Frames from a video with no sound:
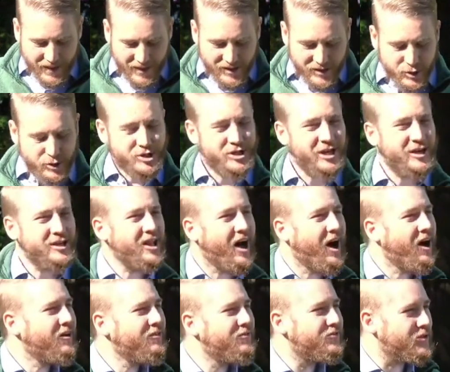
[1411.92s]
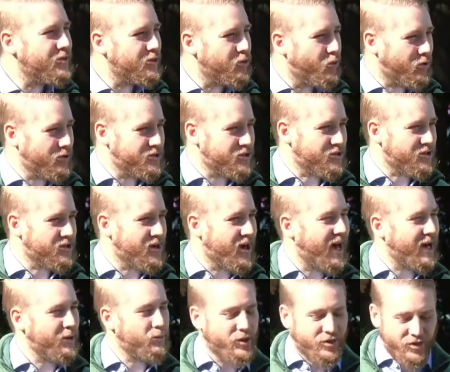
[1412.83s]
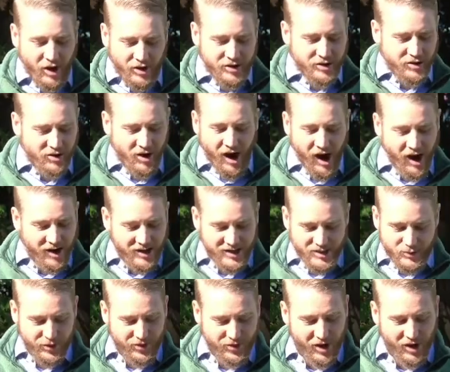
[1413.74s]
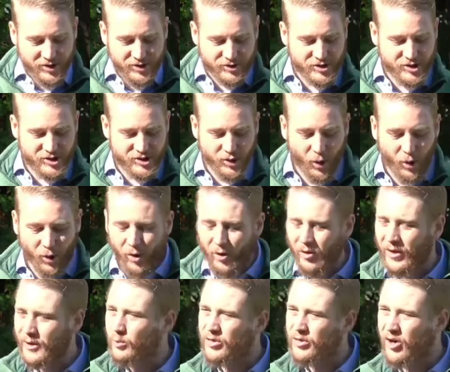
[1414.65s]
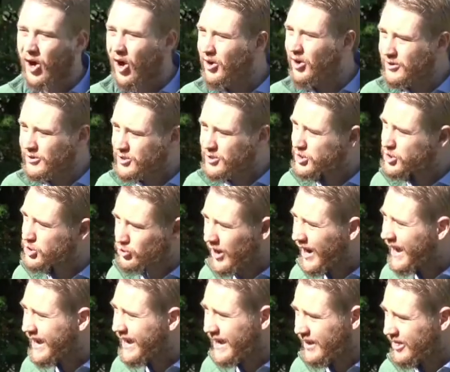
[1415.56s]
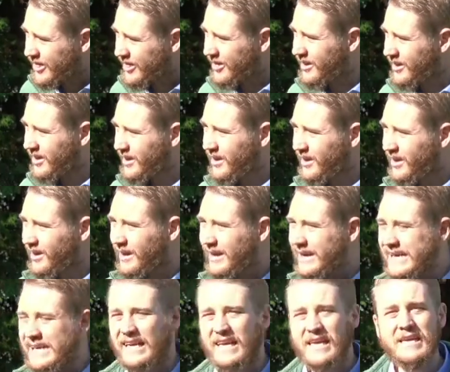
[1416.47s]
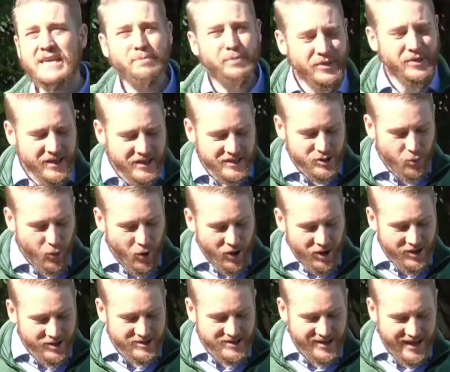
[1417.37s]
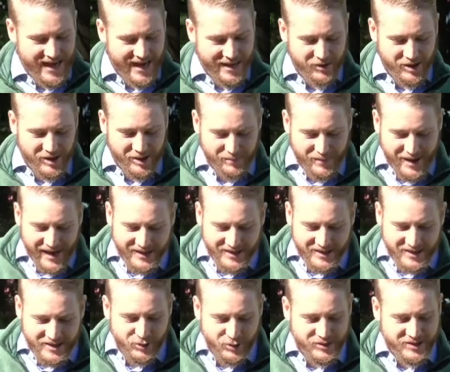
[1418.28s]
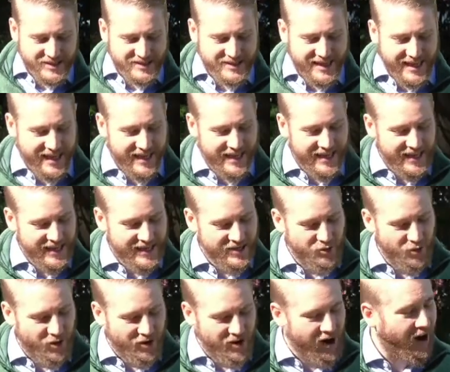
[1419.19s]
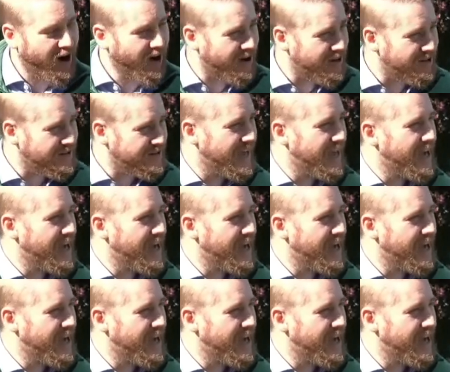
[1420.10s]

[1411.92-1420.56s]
You shall love the Lord your God with all your heart, with all your soul, and with all your strength. Keep these words that I'm commanding you today in your heart.